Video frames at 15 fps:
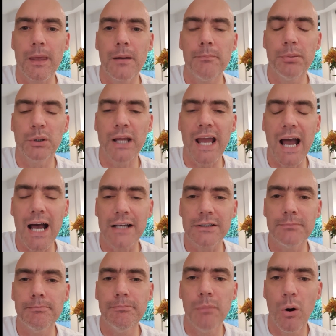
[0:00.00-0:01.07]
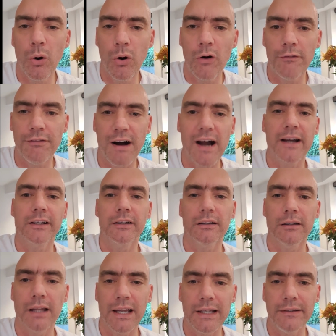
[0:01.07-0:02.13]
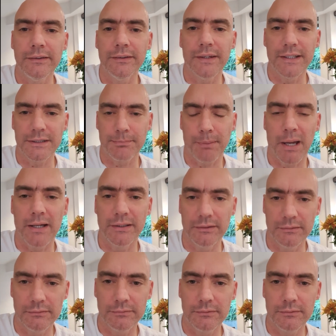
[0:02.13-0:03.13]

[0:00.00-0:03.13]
but it has more vinyl in this paint.